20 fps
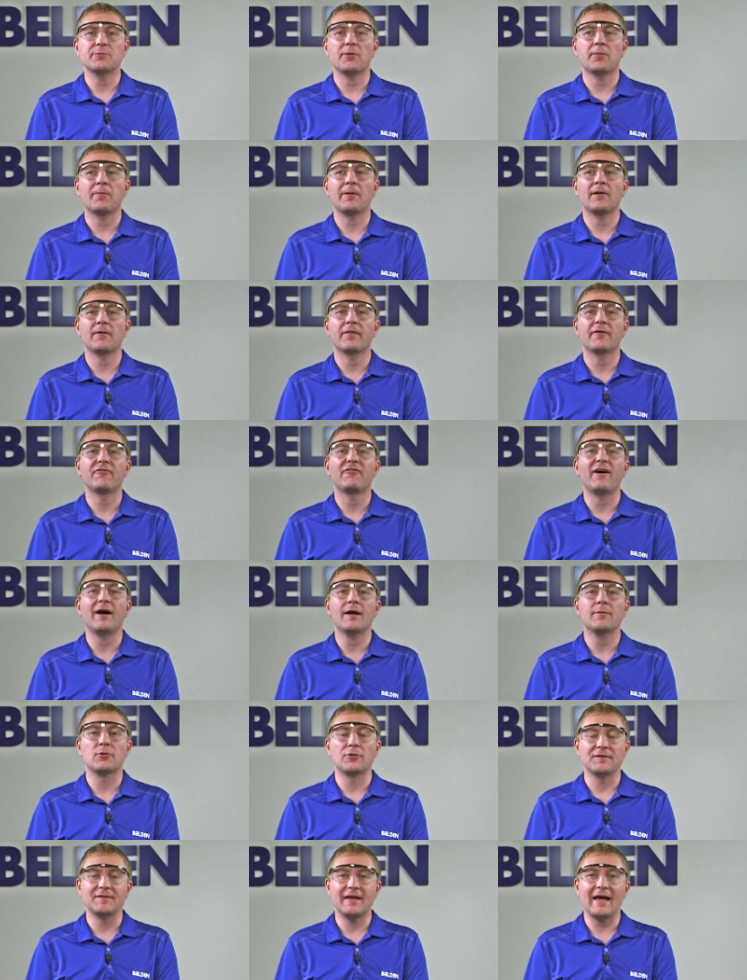prepare the
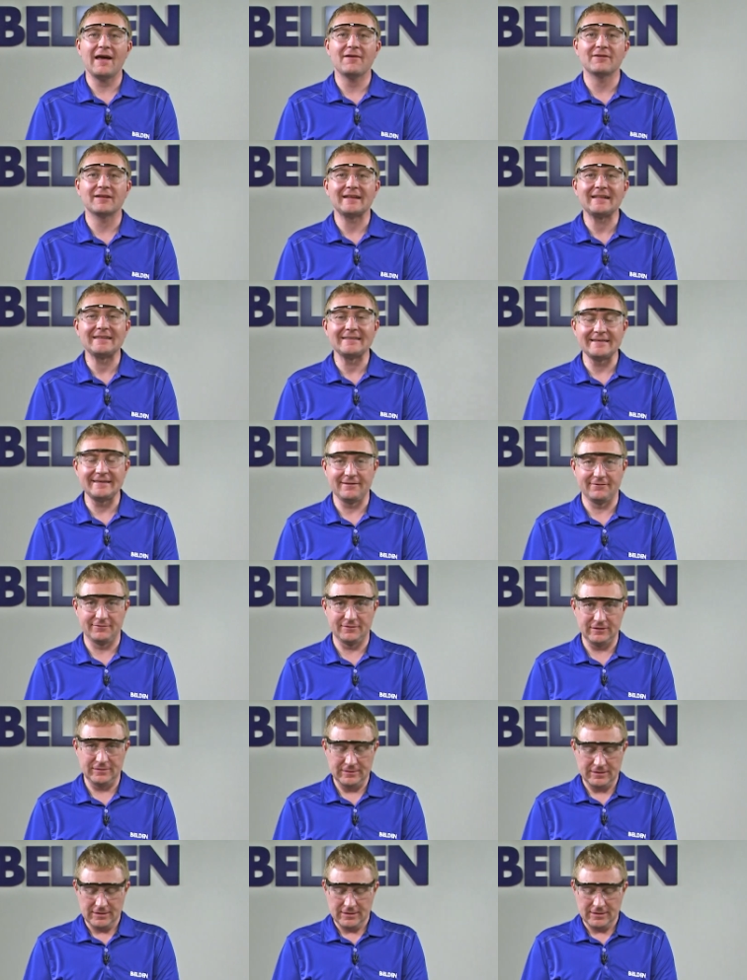fiber to have it cleaved.